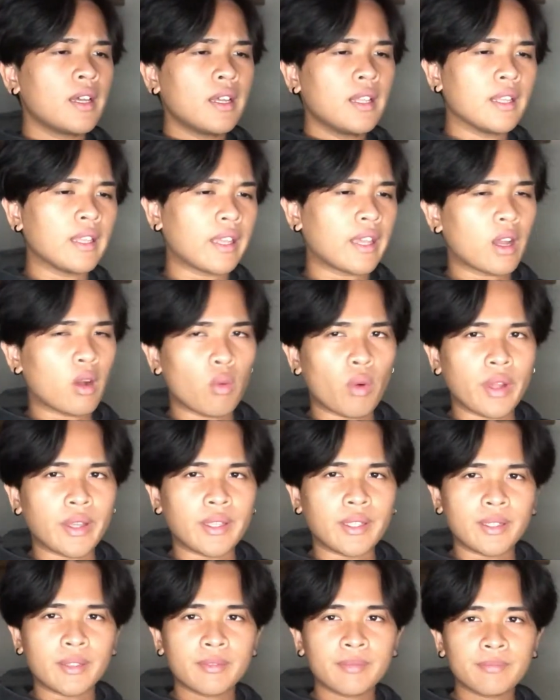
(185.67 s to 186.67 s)
like
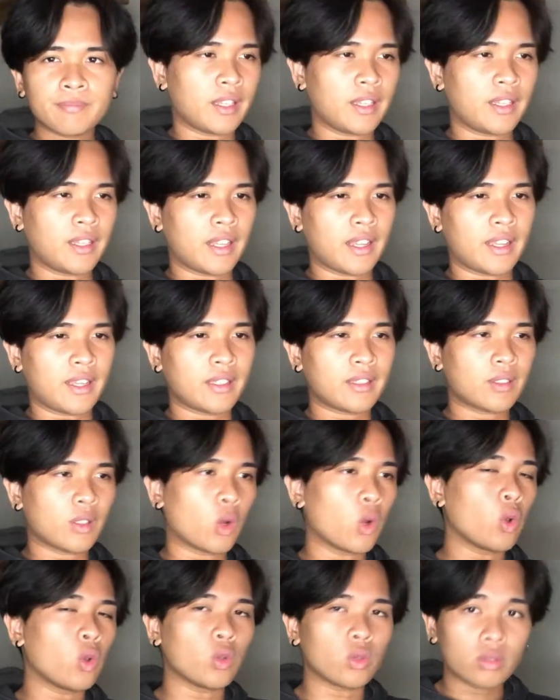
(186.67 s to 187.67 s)
Hawaii and like the
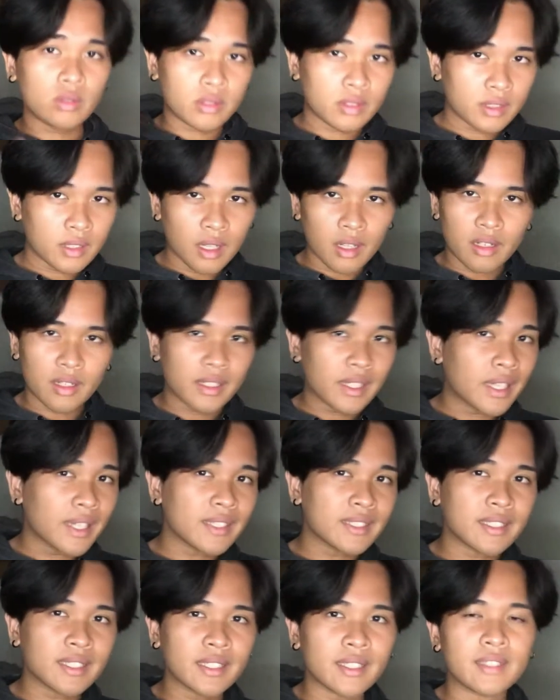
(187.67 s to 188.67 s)
whole
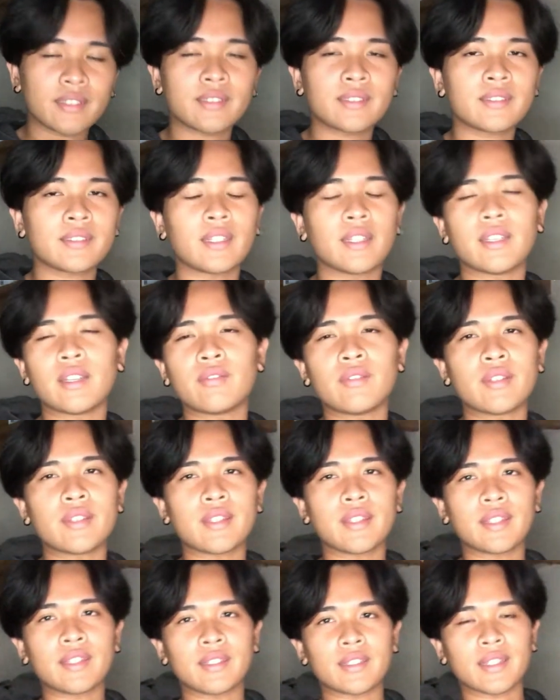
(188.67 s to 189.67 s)
colonizing and
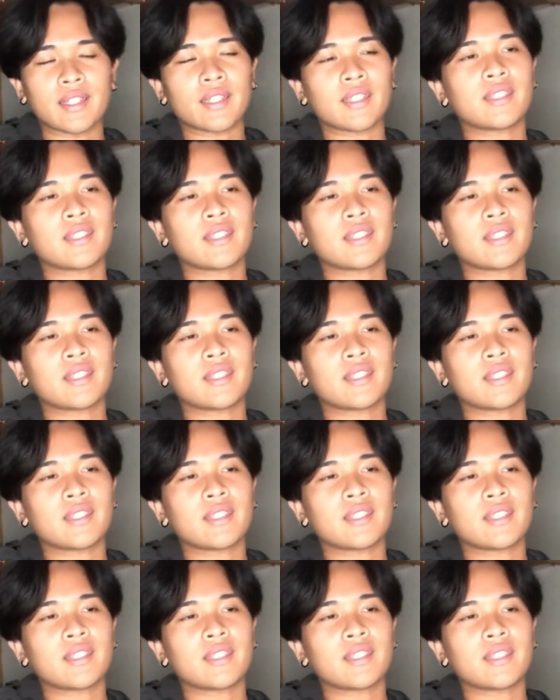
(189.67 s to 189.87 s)
everything. Like,